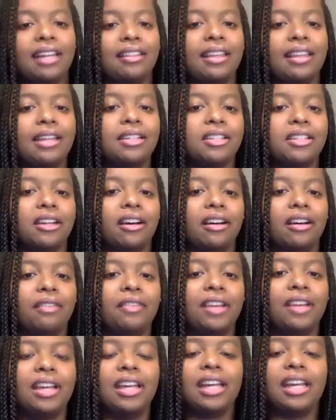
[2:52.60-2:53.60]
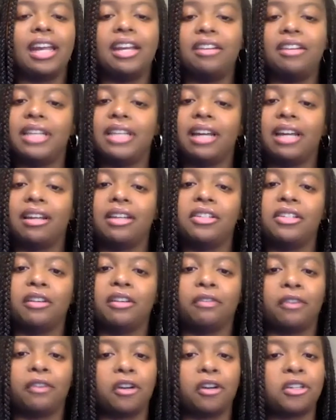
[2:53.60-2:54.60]
things off, can you tell us
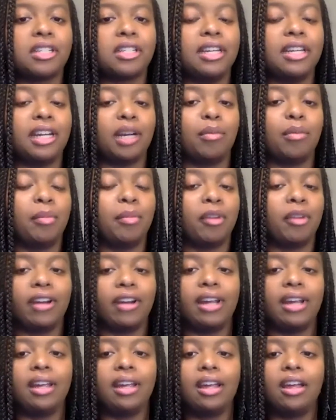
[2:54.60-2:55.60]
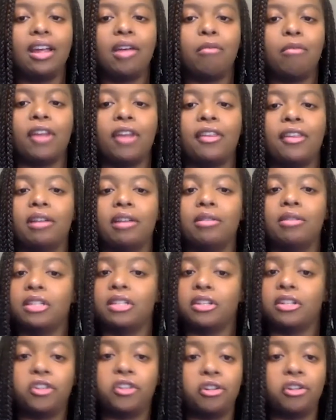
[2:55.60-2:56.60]
your first sneaker memory, whether it was
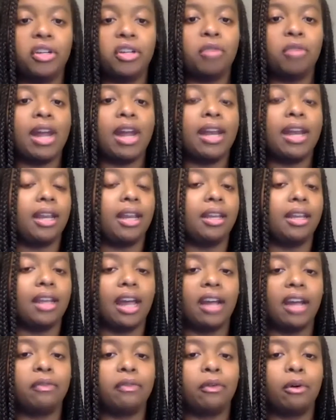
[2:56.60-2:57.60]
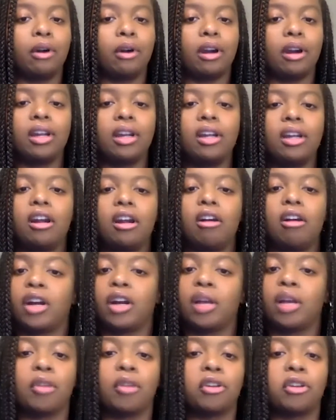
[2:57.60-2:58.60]
a shoe you waited in line for or a
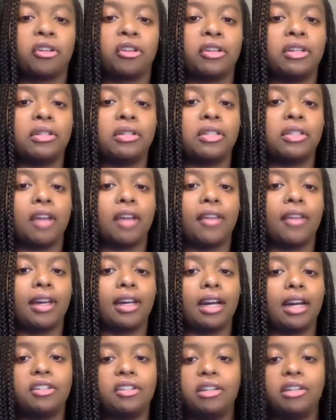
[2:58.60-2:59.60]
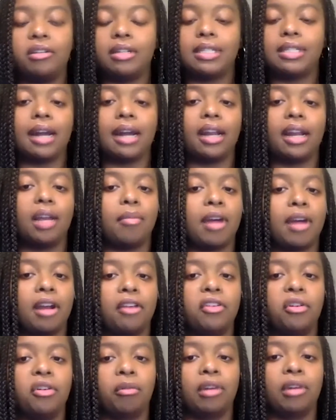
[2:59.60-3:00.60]
commercial you saw that got you excited about
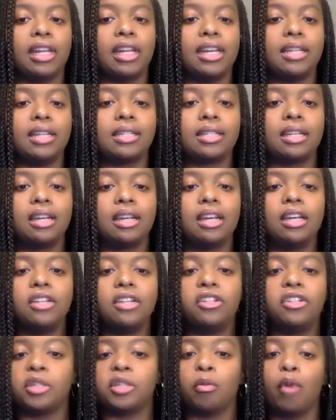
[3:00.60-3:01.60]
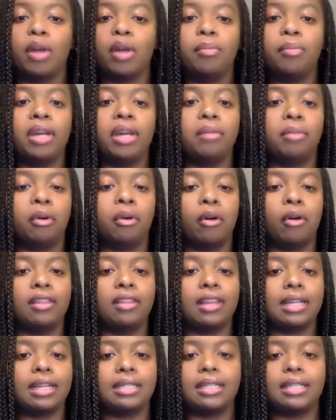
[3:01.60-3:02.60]
a new release? Just one
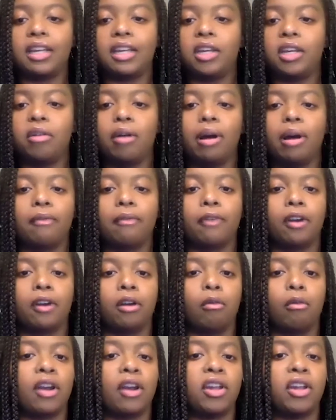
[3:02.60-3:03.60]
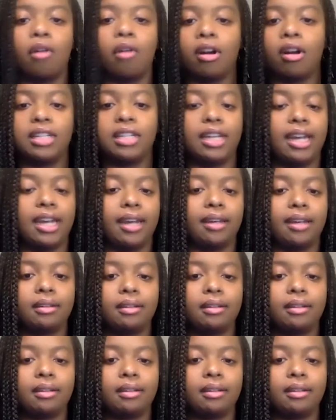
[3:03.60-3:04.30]
pinpoint that set you up for where you are today.